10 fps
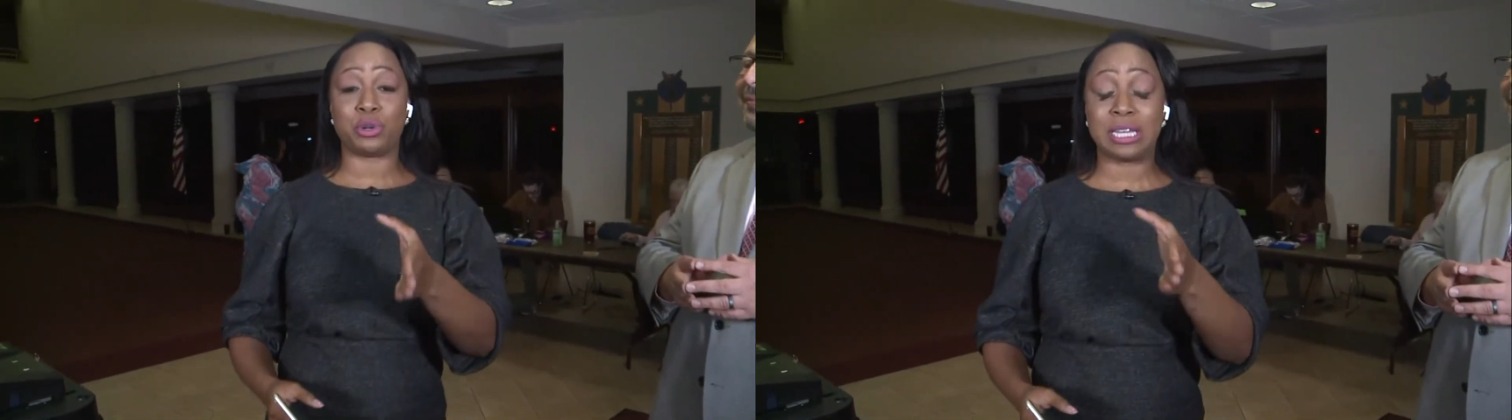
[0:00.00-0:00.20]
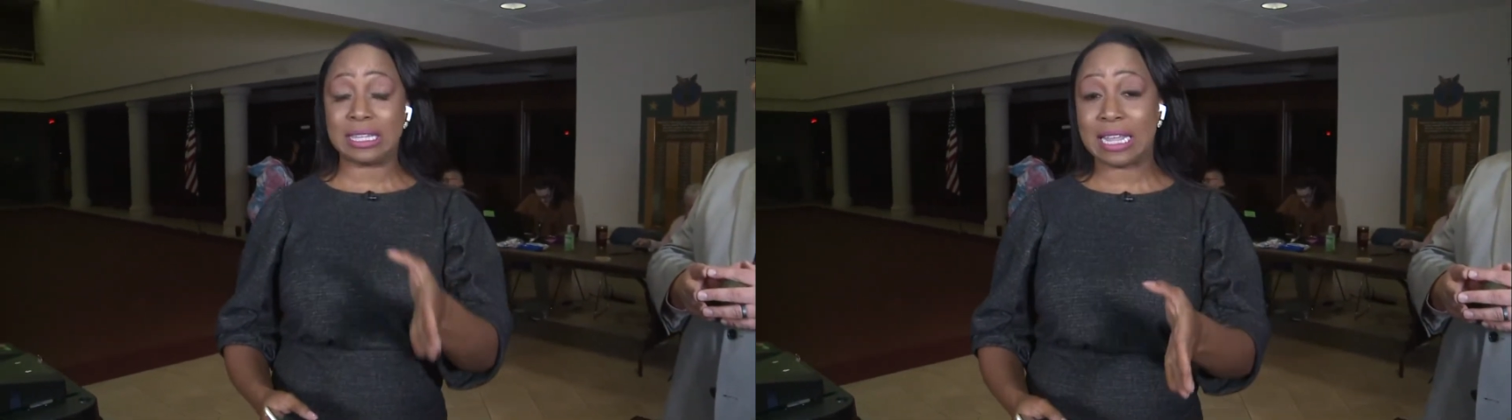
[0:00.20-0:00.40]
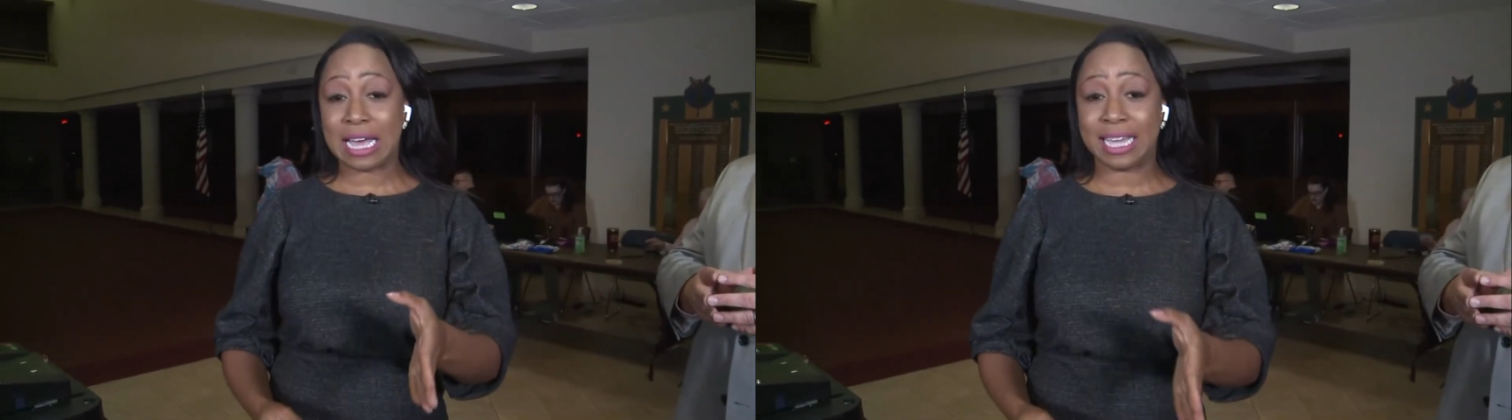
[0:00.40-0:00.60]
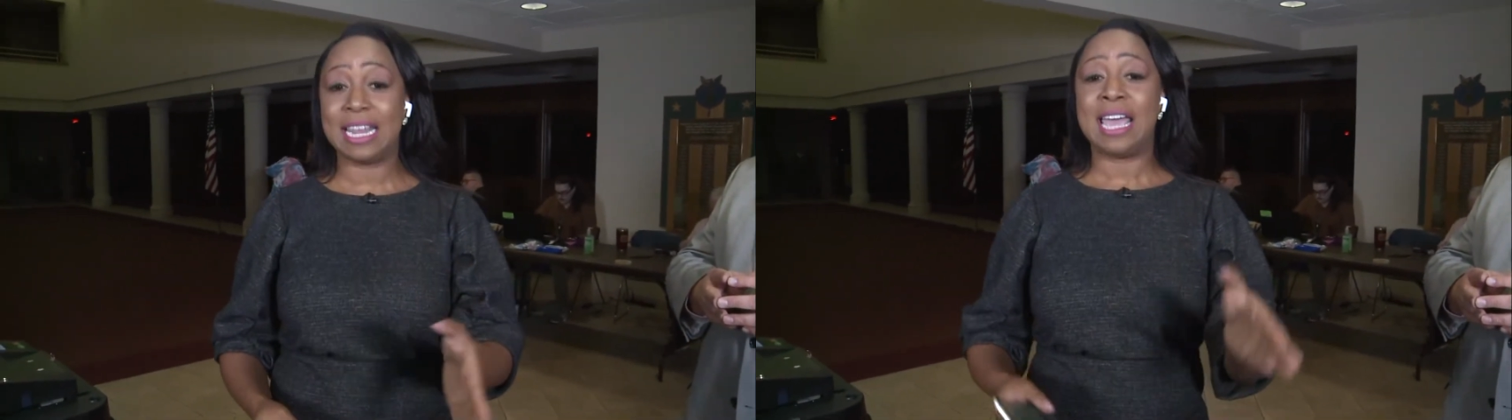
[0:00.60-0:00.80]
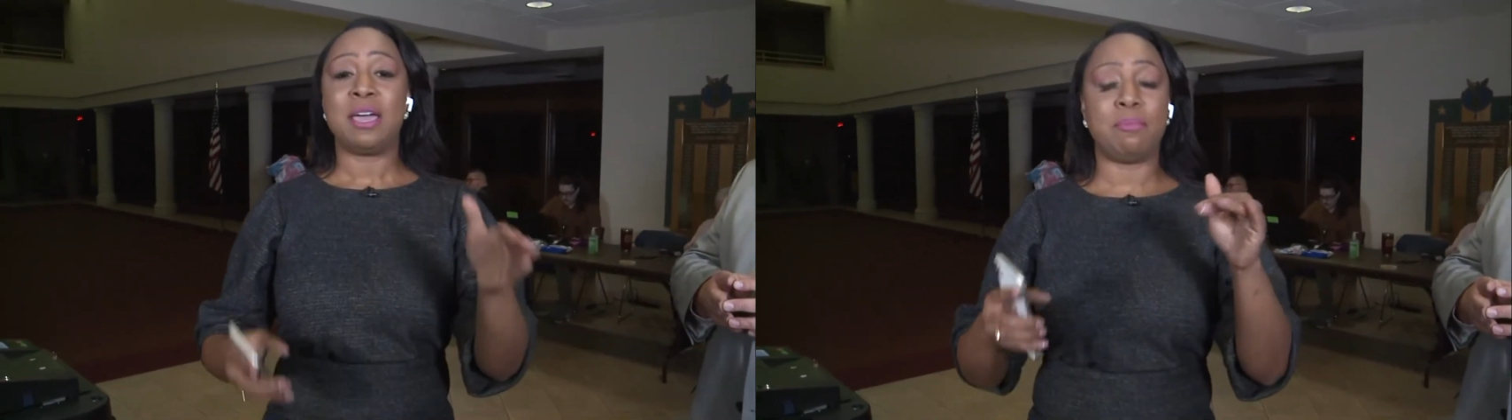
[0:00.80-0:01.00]
in line
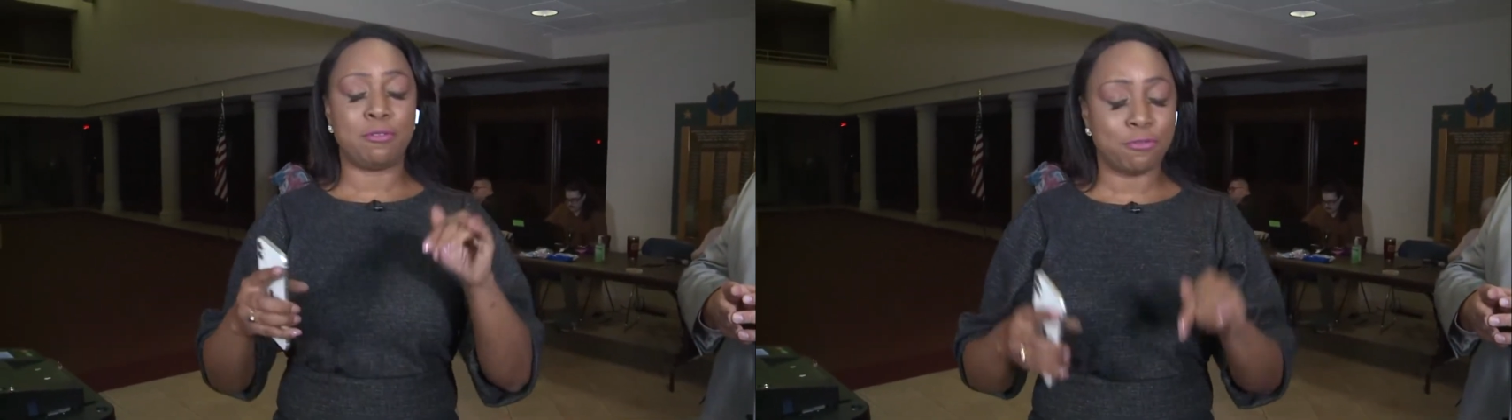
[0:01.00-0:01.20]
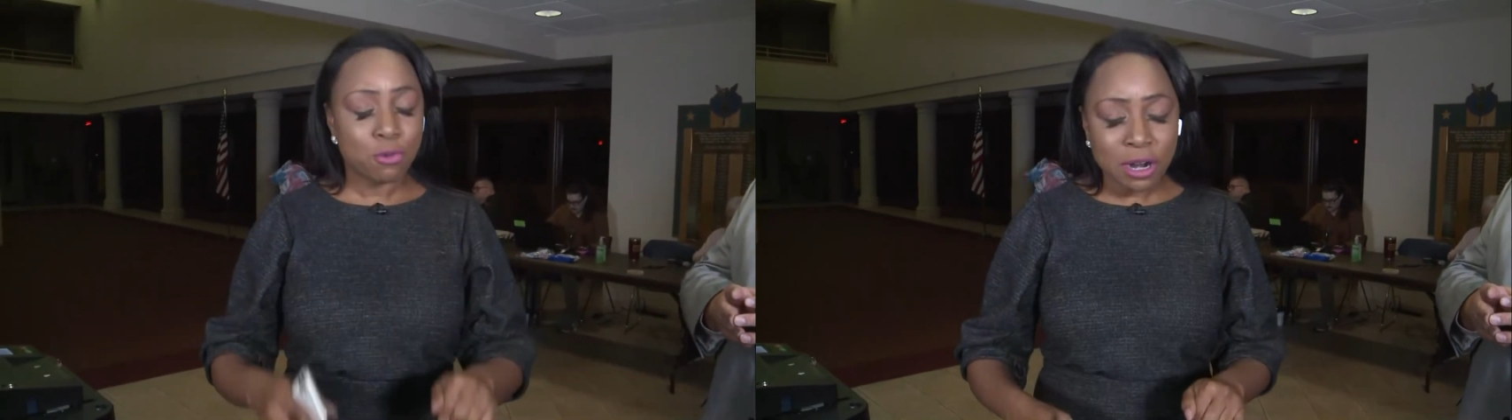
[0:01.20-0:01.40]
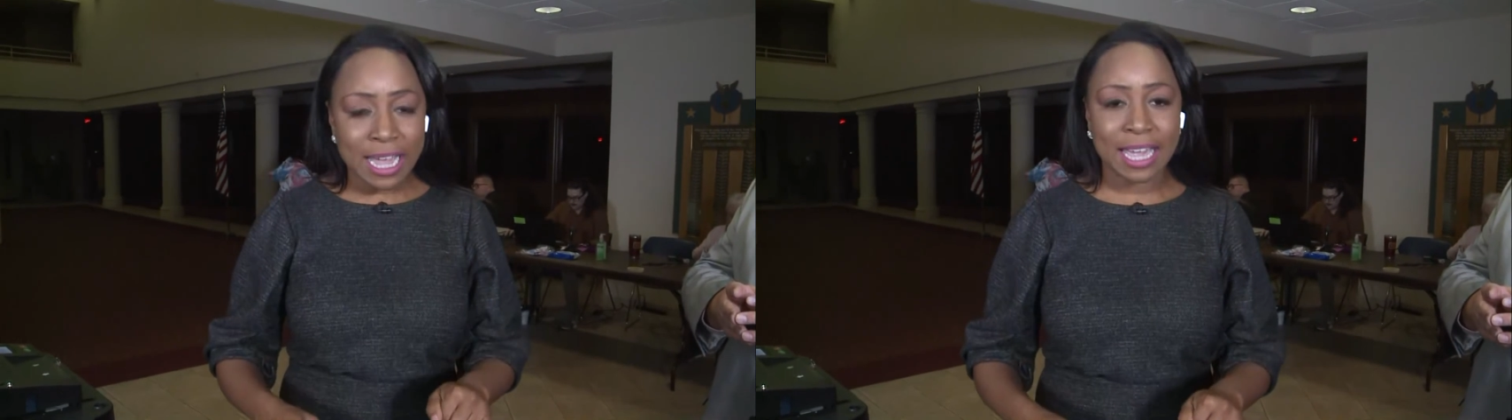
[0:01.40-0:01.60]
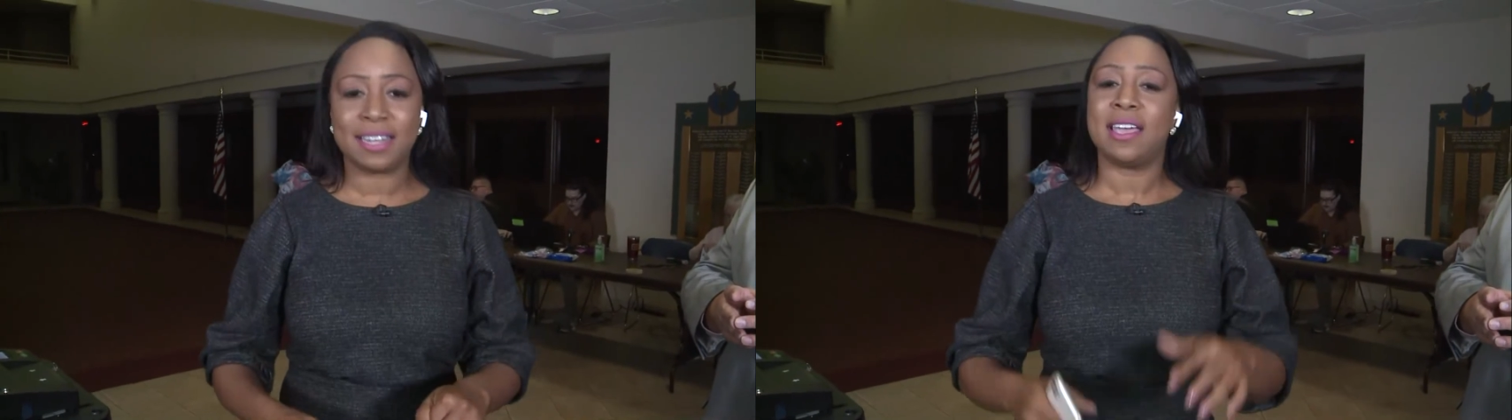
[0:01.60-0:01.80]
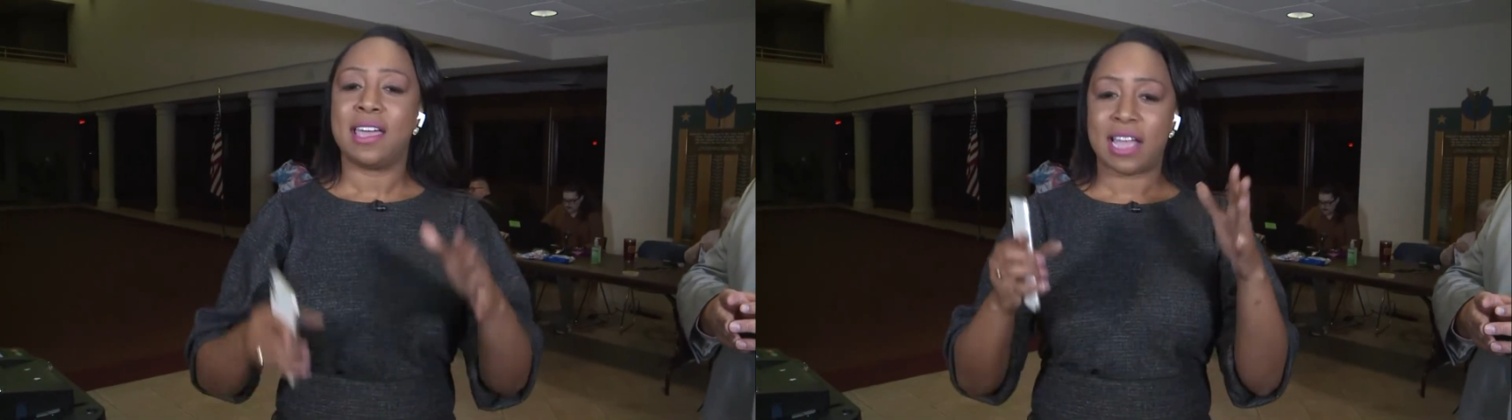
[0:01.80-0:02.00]
before 8,